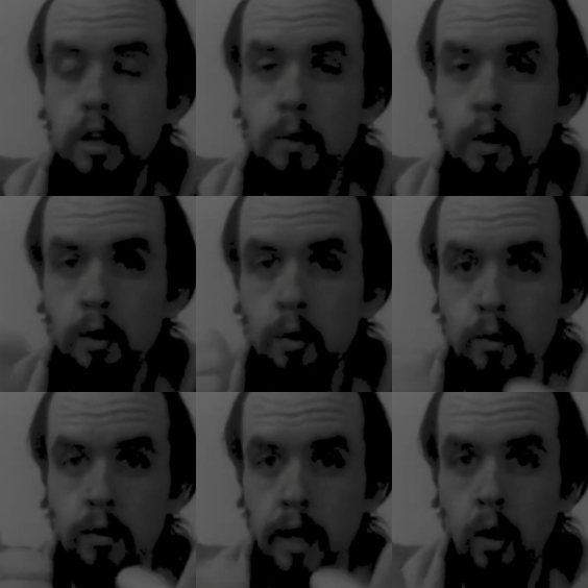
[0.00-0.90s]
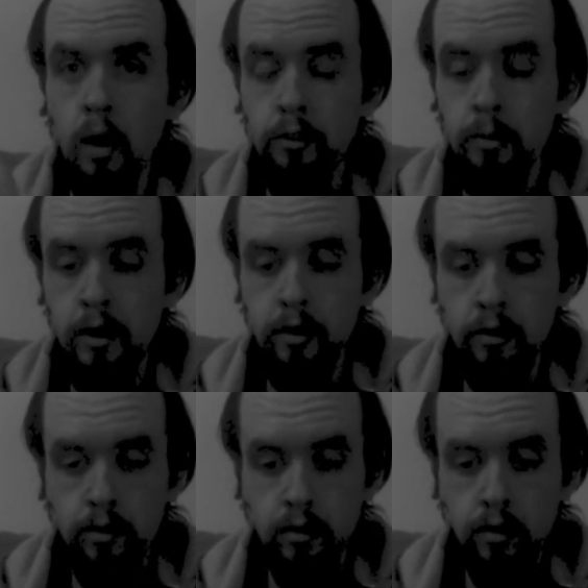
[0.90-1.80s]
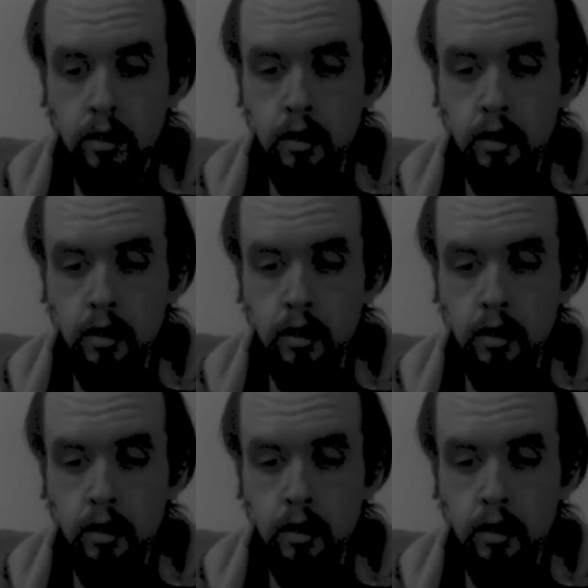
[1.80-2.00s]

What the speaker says: you know how awesome it is.